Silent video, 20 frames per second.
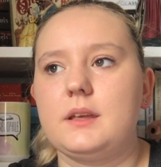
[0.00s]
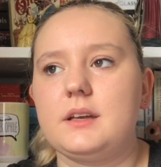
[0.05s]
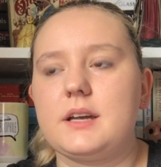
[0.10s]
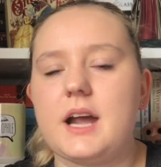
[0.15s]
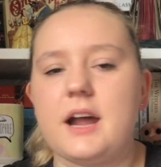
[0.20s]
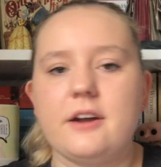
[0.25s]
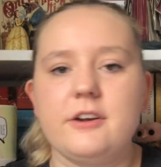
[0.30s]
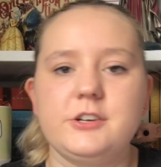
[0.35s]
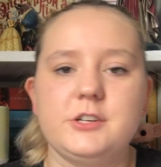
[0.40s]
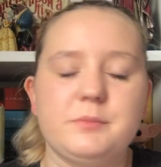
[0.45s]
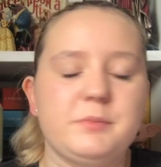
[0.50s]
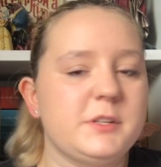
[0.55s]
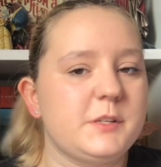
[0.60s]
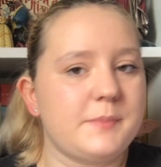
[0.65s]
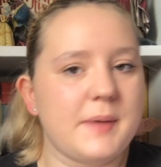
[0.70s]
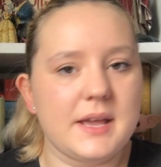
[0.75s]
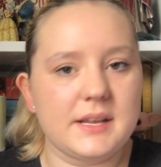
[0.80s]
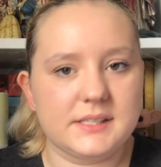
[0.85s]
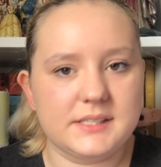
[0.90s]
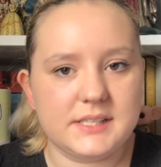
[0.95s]
character
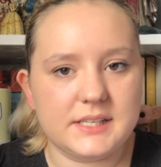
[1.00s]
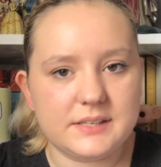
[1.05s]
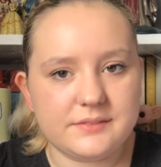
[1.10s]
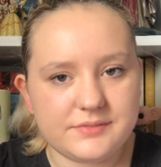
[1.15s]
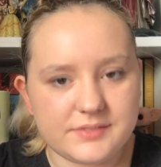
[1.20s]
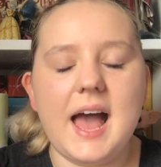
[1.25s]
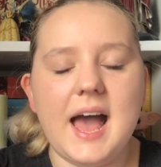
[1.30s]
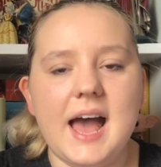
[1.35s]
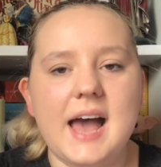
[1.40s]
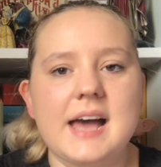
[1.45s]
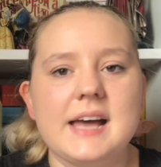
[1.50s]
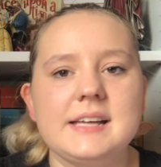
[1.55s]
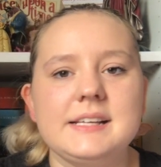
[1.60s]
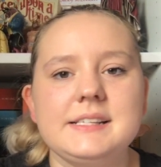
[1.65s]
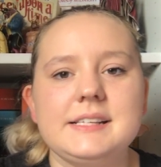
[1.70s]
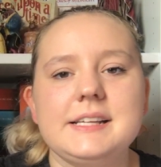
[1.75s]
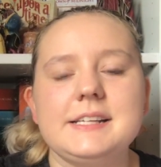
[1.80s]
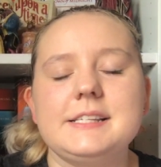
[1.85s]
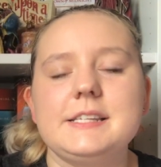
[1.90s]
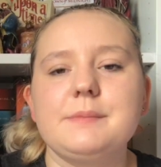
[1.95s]
perspectives
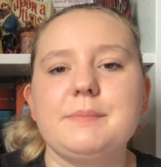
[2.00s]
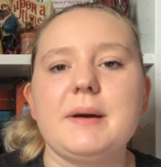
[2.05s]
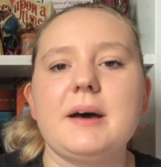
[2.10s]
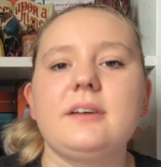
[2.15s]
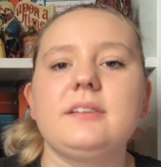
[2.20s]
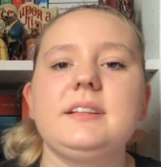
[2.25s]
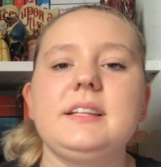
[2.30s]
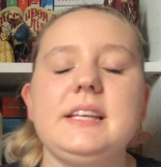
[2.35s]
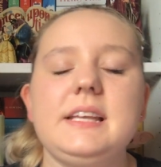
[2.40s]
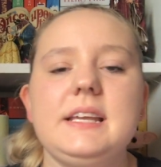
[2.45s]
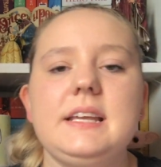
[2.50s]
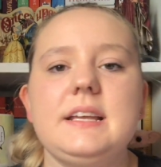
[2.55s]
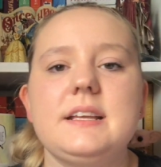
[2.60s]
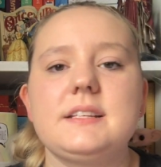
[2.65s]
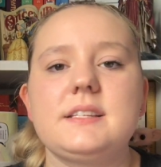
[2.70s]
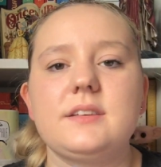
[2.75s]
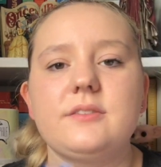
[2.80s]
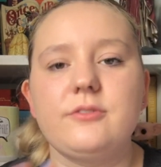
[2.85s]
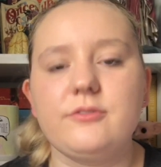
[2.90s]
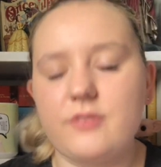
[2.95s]
and it's about
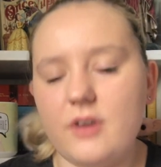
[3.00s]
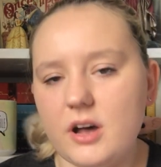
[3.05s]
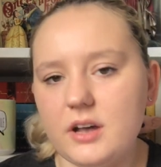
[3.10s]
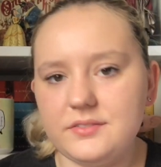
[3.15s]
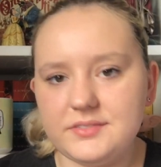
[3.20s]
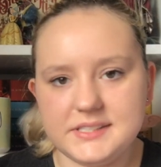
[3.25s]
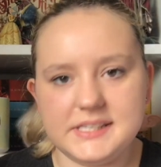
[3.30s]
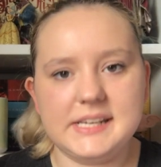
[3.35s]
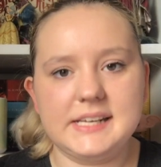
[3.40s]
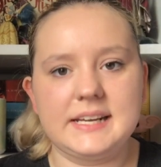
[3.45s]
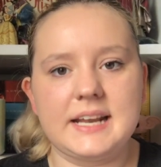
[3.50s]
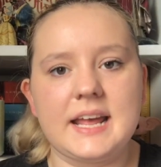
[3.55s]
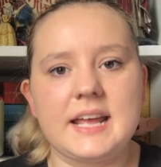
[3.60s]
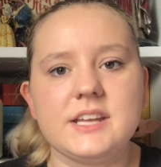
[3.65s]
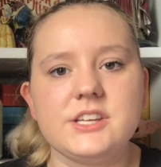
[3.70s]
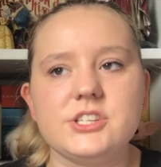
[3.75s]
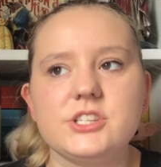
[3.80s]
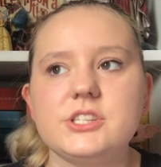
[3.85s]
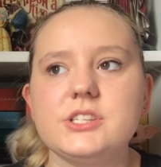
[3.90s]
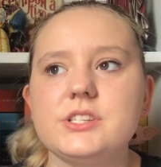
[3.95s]
these five
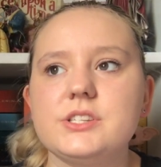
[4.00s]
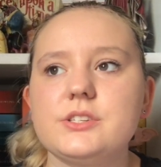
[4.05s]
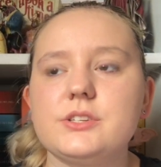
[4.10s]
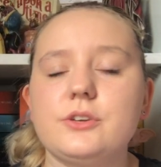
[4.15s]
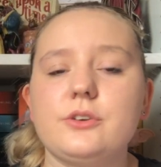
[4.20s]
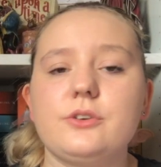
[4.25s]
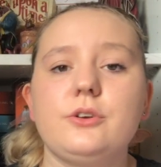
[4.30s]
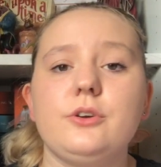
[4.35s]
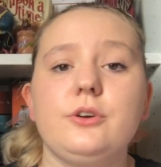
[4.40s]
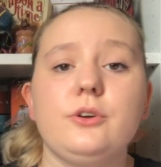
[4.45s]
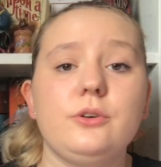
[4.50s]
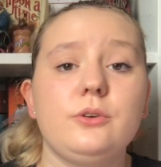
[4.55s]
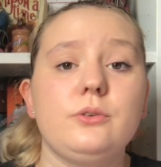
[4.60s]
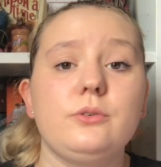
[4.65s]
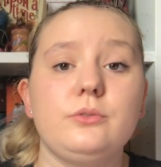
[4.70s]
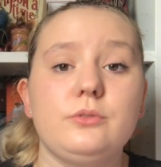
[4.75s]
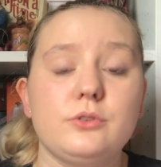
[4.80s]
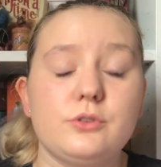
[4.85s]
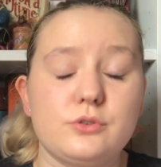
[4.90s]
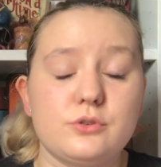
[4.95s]
teenagers
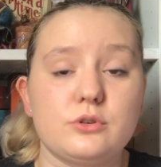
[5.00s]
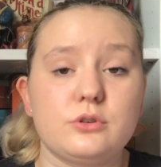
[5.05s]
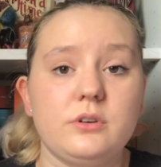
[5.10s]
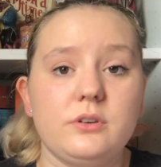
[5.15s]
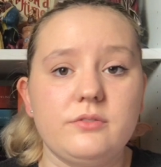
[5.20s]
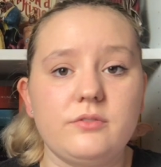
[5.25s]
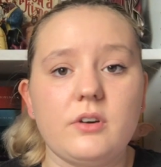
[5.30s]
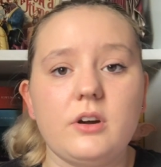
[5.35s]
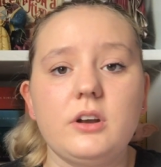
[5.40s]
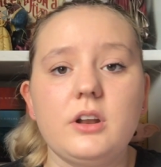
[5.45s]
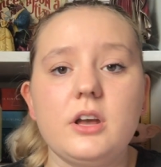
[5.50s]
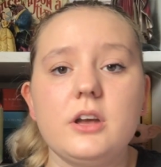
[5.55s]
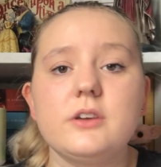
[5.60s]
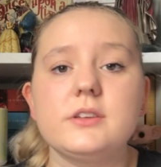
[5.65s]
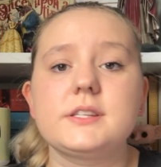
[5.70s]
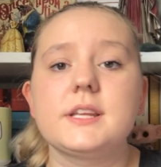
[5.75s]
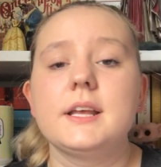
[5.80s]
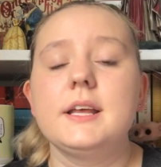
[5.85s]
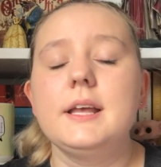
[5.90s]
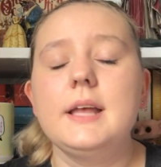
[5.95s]
who the story
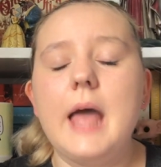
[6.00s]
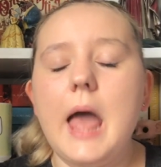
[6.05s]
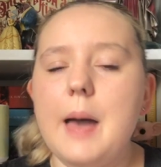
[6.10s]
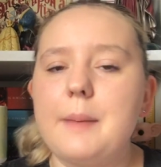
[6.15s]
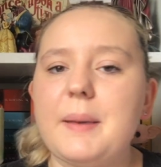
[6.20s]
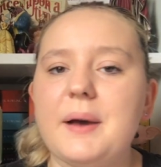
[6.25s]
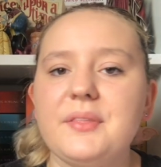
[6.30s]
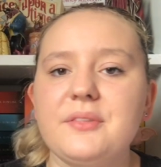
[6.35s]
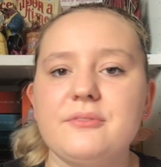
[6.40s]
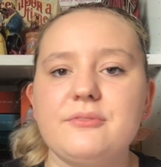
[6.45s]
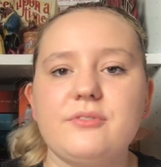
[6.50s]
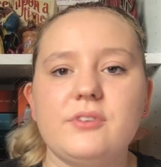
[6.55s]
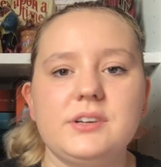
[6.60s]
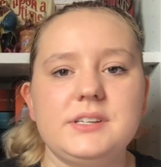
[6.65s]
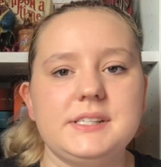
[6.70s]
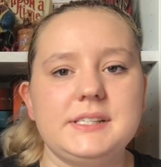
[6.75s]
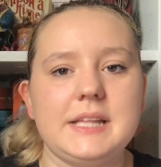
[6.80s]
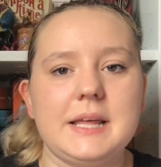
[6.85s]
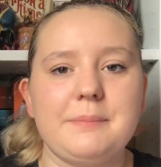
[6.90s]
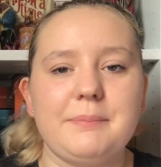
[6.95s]
follows about them
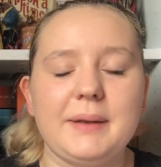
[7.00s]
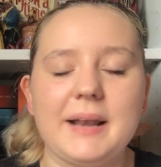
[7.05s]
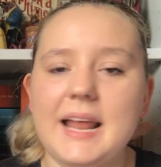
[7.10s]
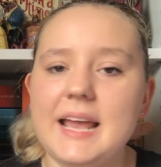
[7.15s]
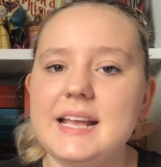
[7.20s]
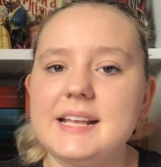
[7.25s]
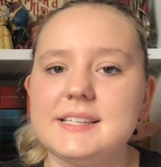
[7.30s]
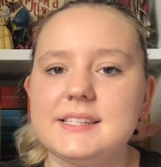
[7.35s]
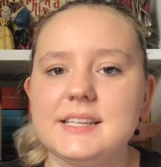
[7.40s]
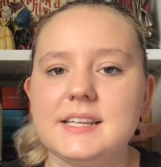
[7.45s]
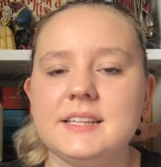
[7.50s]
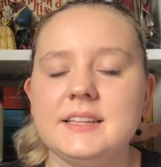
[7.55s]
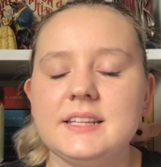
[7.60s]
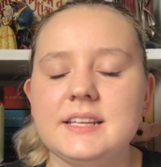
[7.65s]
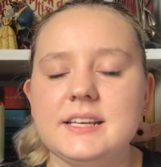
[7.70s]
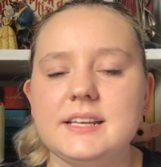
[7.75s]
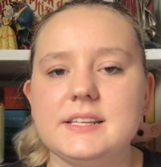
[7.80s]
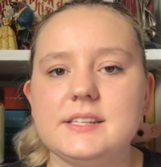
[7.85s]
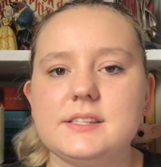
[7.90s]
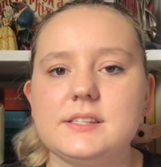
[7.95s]
finding their place in
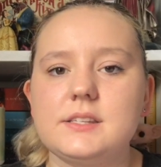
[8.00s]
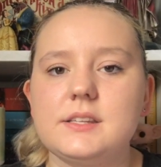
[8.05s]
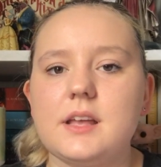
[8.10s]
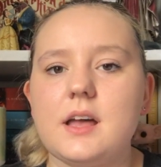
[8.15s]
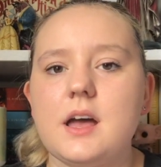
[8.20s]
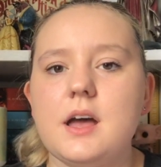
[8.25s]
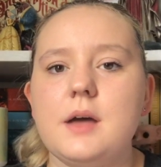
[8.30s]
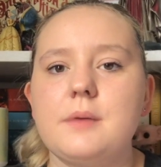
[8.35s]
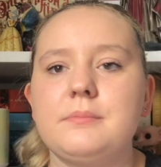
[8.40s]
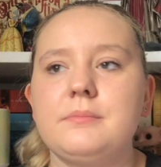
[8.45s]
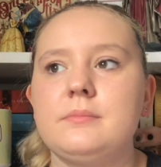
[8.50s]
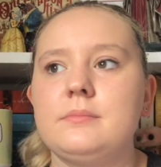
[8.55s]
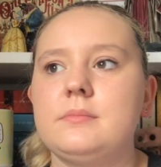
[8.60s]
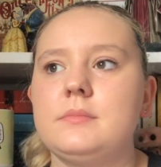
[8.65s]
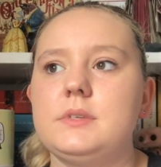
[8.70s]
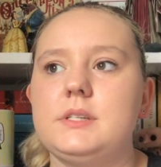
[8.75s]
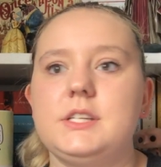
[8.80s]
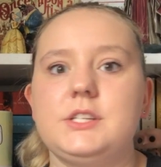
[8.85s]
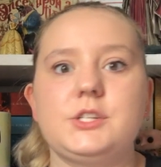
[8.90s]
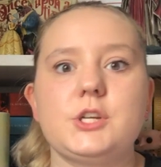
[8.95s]
this um,
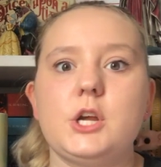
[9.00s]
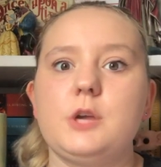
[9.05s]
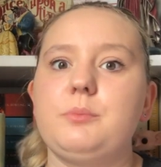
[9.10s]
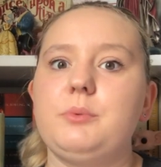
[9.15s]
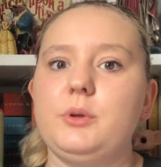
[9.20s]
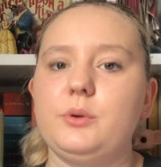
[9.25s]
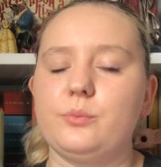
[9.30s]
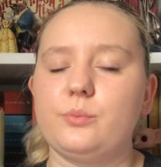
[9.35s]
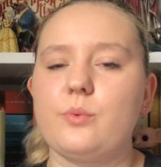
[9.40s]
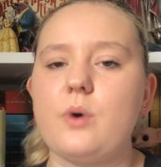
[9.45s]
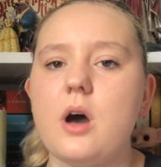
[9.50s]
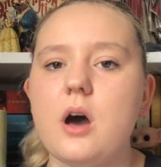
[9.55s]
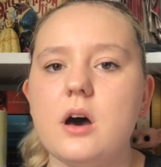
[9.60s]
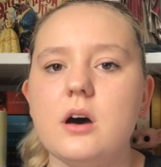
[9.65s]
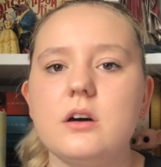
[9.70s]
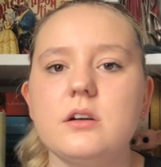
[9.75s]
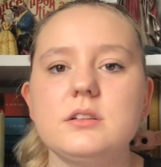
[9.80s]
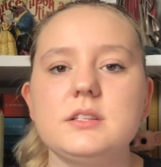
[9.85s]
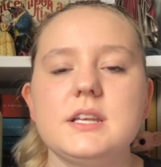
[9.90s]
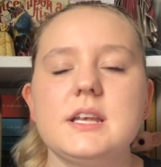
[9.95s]
dystopian
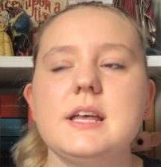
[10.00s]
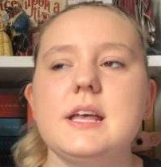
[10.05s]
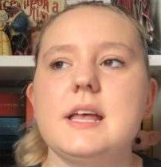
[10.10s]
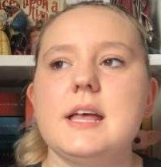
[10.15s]
world